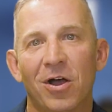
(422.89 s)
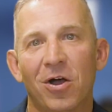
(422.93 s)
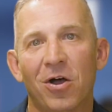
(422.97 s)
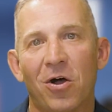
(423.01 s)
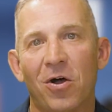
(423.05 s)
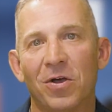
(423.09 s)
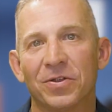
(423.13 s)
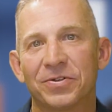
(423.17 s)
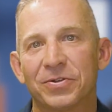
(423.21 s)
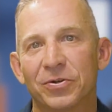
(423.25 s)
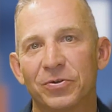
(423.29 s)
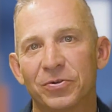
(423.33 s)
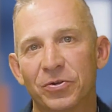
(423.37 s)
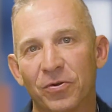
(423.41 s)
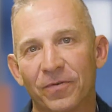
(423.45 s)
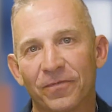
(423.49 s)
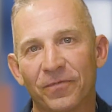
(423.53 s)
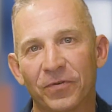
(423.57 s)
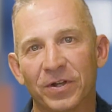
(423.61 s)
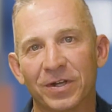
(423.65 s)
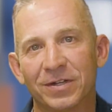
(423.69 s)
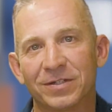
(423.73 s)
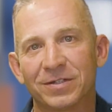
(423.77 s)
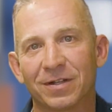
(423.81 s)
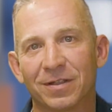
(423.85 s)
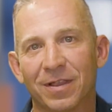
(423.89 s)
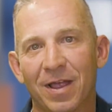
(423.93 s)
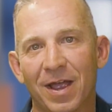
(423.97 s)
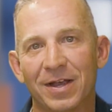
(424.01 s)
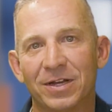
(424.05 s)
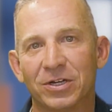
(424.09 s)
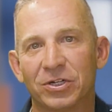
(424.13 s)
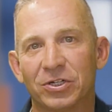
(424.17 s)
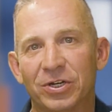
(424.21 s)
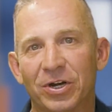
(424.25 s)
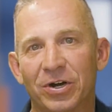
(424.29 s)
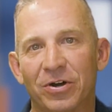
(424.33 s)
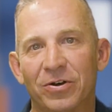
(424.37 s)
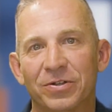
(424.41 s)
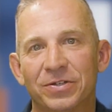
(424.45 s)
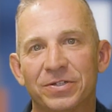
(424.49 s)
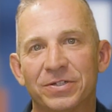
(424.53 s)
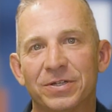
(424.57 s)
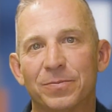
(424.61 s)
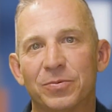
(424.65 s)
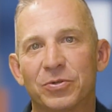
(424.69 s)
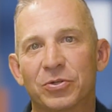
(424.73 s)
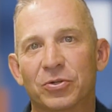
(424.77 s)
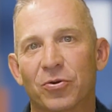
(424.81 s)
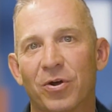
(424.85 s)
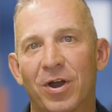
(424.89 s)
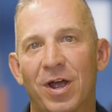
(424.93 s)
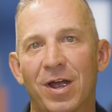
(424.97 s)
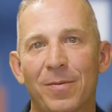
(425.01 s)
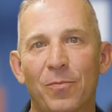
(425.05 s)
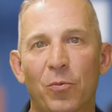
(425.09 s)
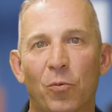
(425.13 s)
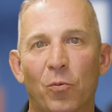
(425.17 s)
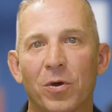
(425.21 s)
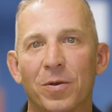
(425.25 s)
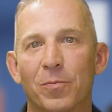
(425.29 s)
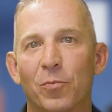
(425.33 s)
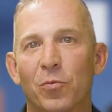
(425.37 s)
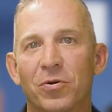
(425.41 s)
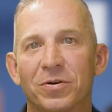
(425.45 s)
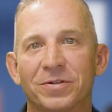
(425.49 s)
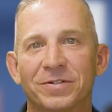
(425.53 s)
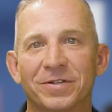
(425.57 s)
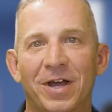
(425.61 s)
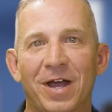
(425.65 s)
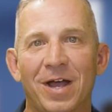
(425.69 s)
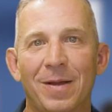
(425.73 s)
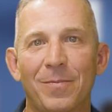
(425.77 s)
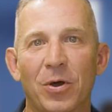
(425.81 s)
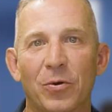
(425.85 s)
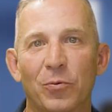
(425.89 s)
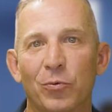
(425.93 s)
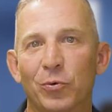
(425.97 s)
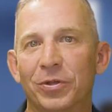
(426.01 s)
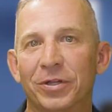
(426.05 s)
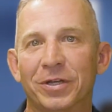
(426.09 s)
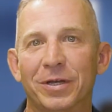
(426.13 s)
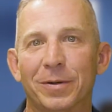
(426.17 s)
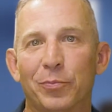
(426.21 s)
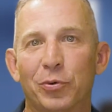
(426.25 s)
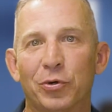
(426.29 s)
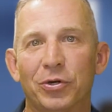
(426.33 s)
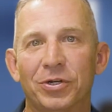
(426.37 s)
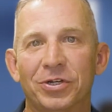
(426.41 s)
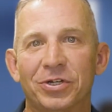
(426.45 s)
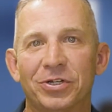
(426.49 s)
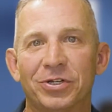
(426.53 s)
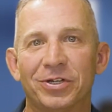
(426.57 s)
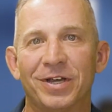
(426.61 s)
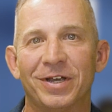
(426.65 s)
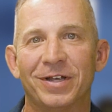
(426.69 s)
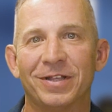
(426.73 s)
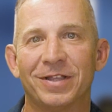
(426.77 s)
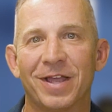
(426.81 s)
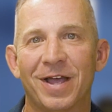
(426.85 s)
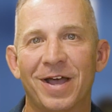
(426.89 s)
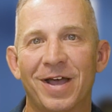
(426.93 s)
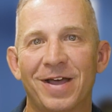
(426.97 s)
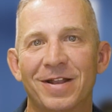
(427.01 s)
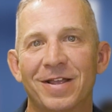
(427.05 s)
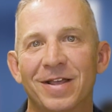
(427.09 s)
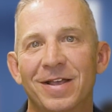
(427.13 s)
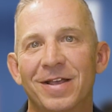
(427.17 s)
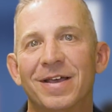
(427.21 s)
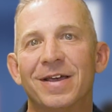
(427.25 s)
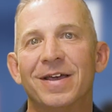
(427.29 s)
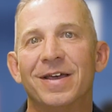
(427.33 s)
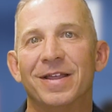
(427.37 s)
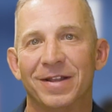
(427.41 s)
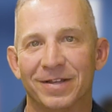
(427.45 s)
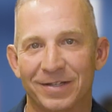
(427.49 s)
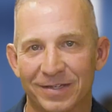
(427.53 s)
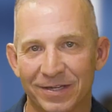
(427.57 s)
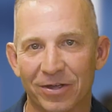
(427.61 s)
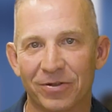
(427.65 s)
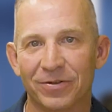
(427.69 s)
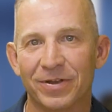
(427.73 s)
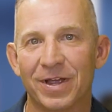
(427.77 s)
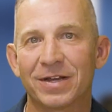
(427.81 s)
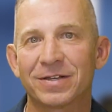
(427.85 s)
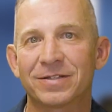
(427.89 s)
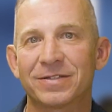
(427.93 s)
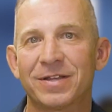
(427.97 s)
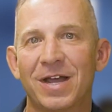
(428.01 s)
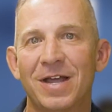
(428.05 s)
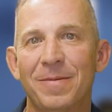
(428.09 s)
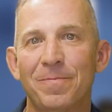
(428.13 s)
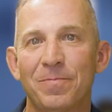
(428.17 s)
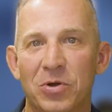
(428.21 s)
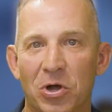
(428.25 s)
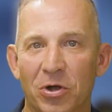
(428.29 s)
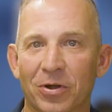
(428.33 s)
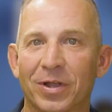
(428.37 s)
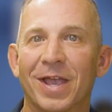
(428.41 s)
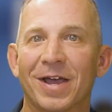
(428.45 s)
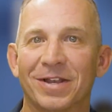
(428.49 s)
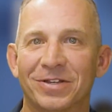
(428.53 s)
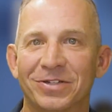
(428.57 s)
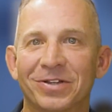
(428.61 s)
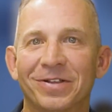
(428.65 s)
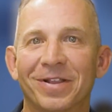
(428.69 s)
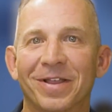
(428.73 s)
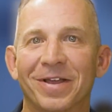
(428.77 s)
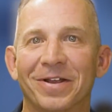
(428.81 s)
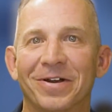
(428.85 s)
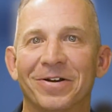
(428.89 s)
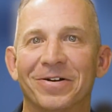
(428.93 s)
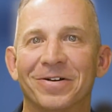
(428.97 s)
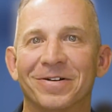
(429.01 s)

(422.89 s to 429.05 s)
Also, don't forget to like, share, and subscribe one more time. I really appreciate that. And until next time, I'll catch you later.